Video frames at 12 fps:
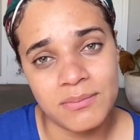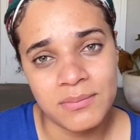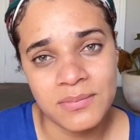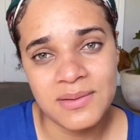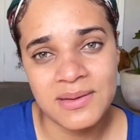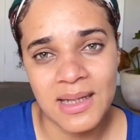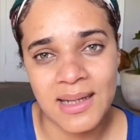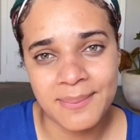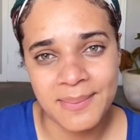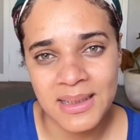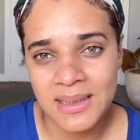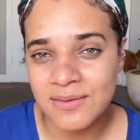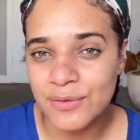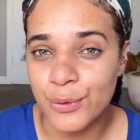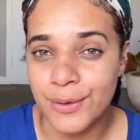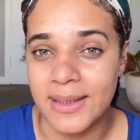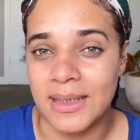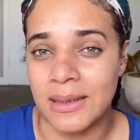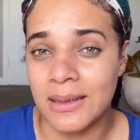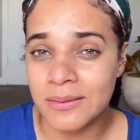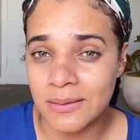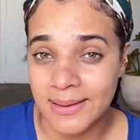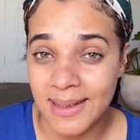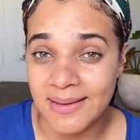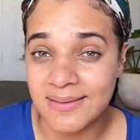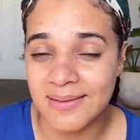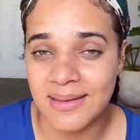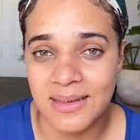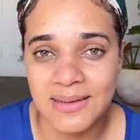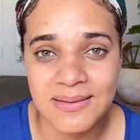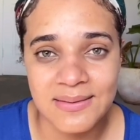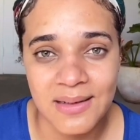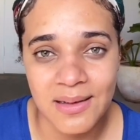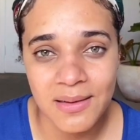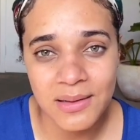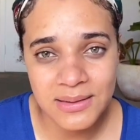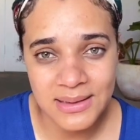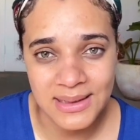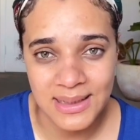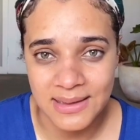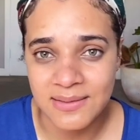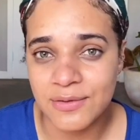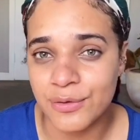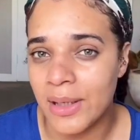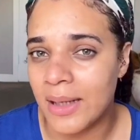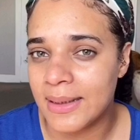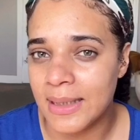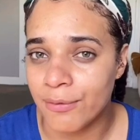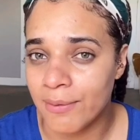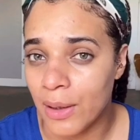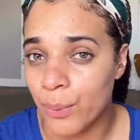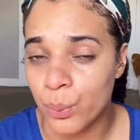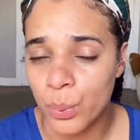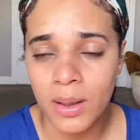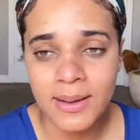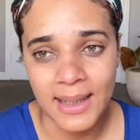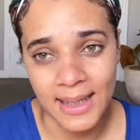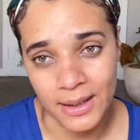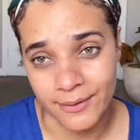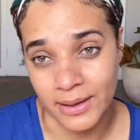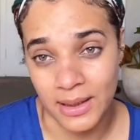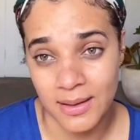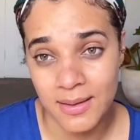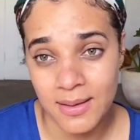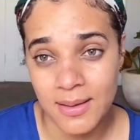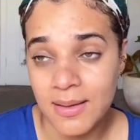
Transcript: 10 minutes or a little less and I saw all the kids crowding around one area.